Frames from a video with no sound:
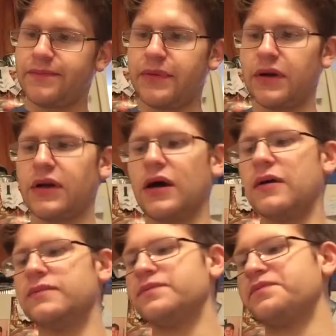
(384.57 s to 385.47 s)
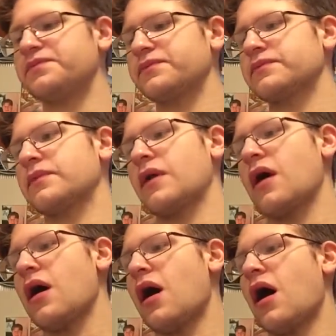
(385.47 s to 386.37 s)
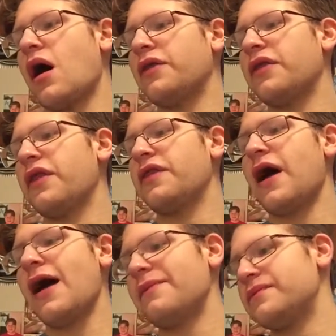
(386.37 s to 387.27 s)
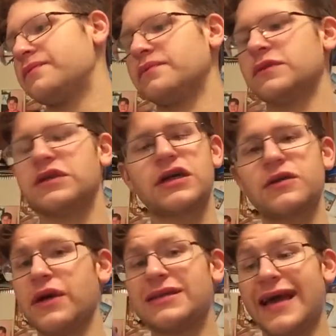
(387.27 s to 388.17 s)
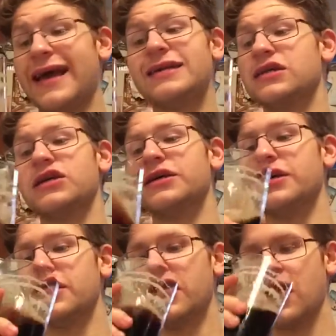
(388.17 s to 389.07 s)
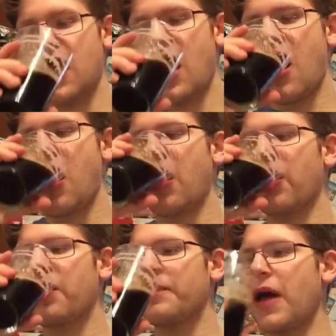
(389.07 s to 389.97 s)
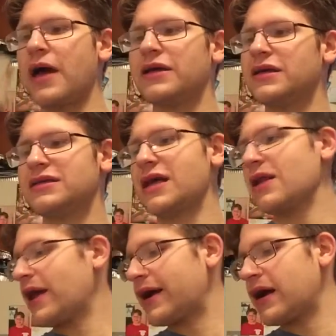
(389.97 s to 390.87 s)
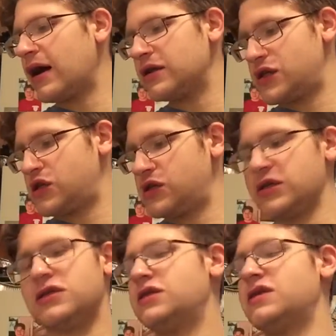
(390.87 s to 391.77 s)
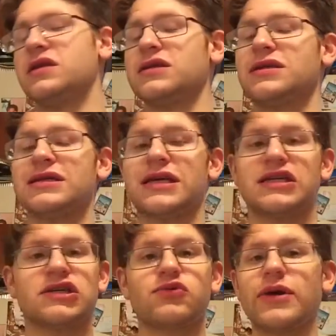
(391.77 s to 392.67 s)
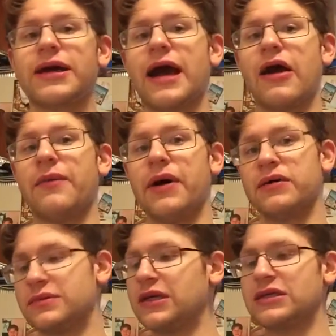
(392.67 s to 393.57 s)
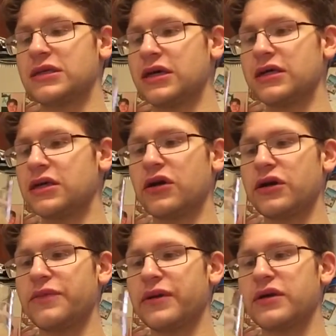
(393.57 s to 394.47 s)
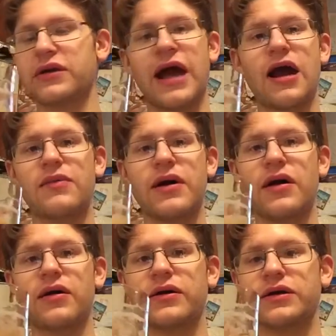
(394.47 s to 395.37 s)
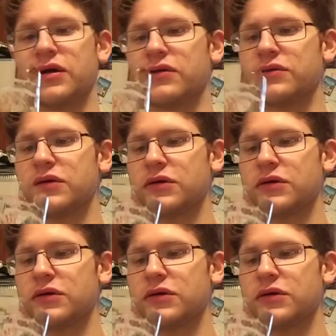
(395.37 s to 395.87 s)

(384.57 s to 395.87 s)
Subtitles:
But, other than that, it tastes good. And it's not like, it doesn't taste like sweet caramel. It tastes like, your bitter caramel,